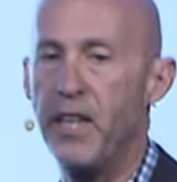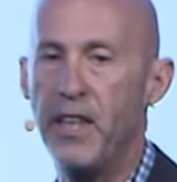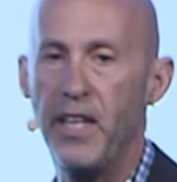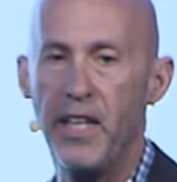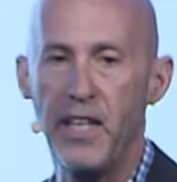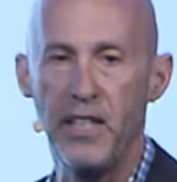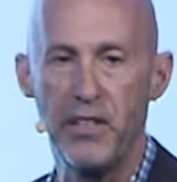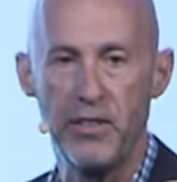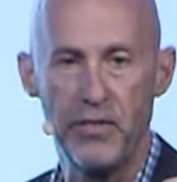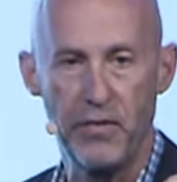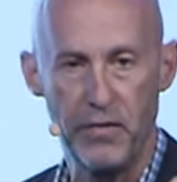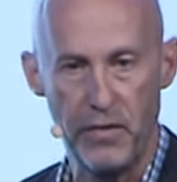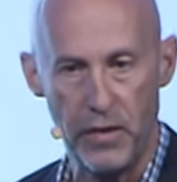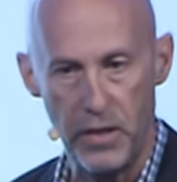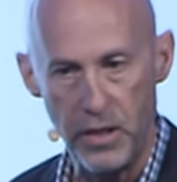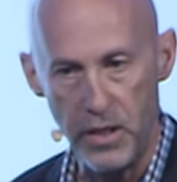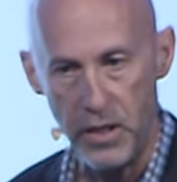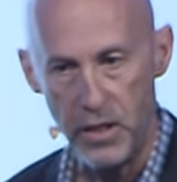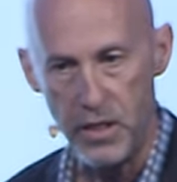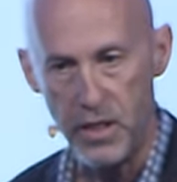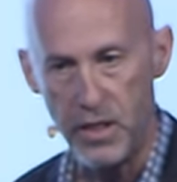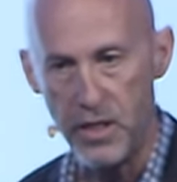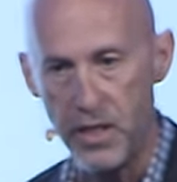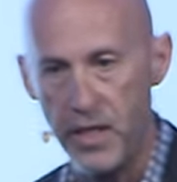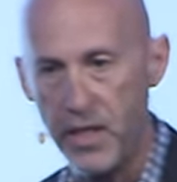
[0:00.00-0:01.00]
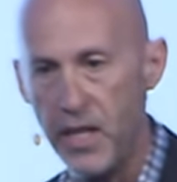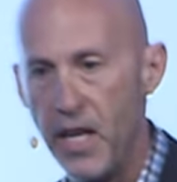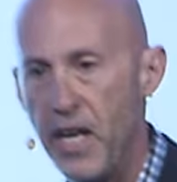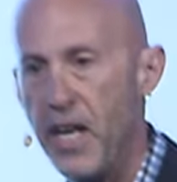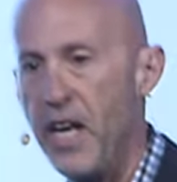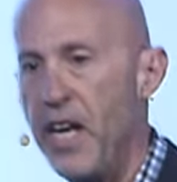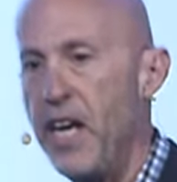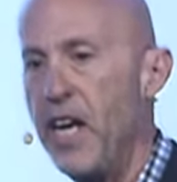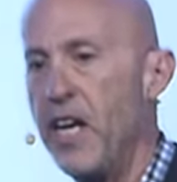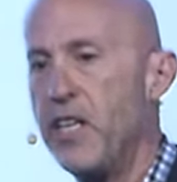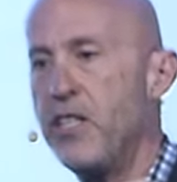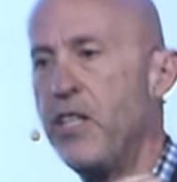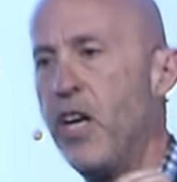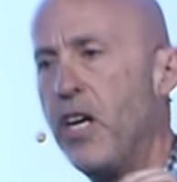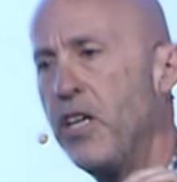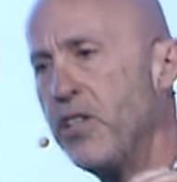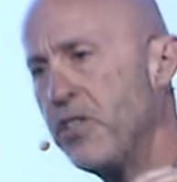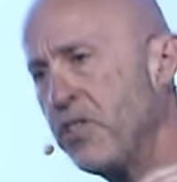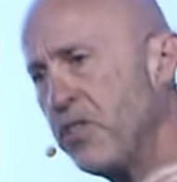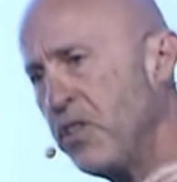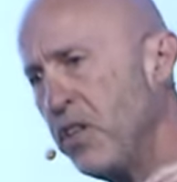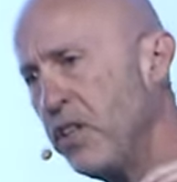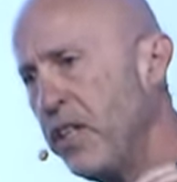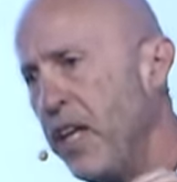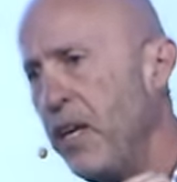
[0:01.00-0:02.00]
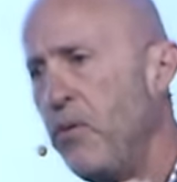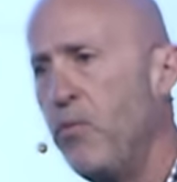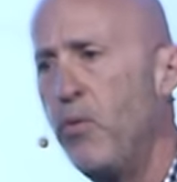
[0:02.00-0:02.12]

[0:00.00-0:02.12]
things first. And also they